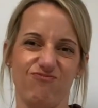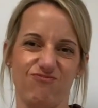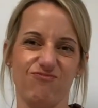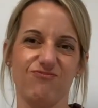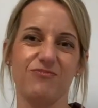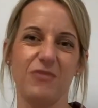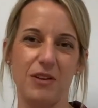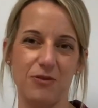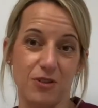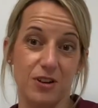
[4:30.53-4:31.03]

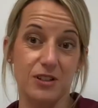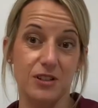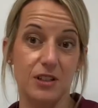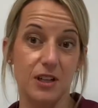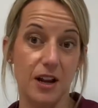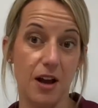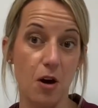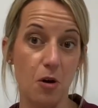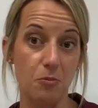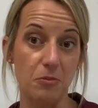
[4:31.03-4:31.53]
my friend's gonna
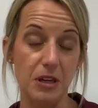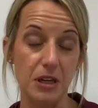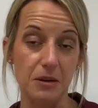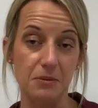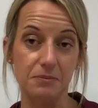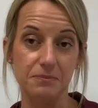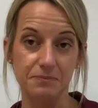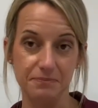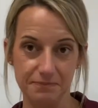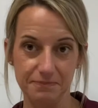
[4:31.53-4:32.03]
help me.
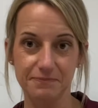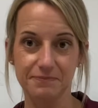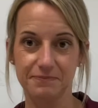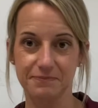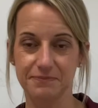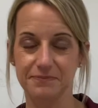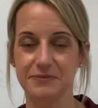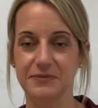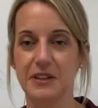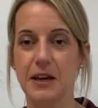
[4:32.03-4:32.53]

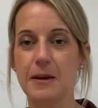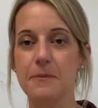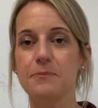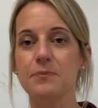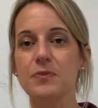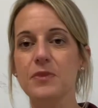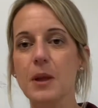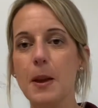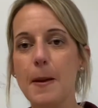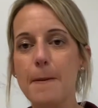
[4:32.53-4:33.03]
Okay?
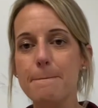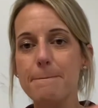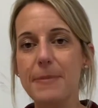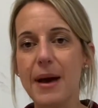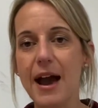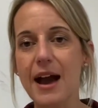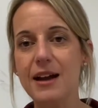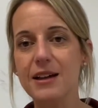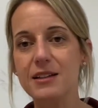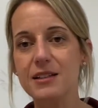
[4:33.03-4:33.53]

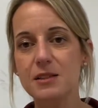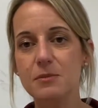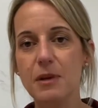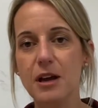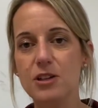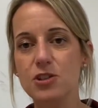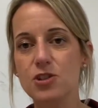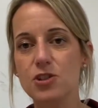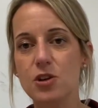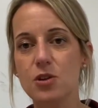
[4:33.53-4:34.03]
Pack,
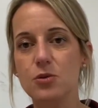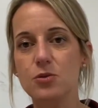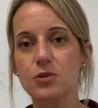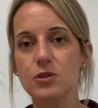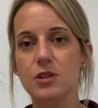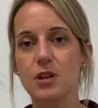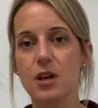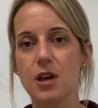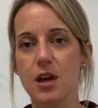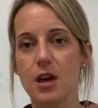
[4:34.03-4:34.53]
smash those,
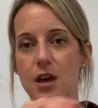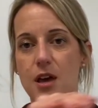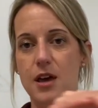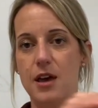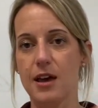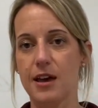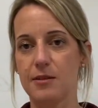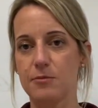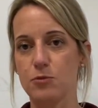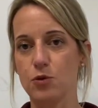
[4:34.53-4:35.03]

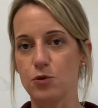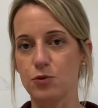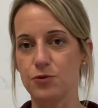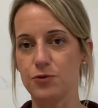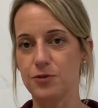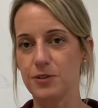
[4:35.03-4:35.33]
and move.